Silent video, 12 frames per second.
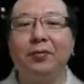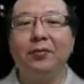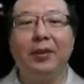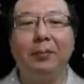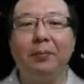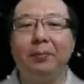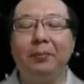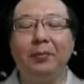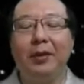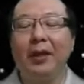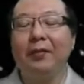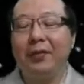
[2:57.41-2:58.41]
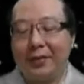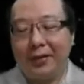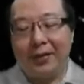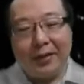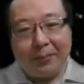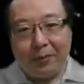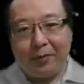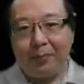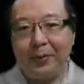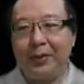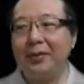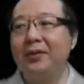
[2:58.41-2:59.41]
like they have a certain number of
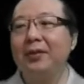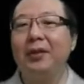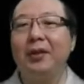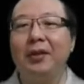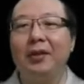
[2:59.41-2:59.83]
bins in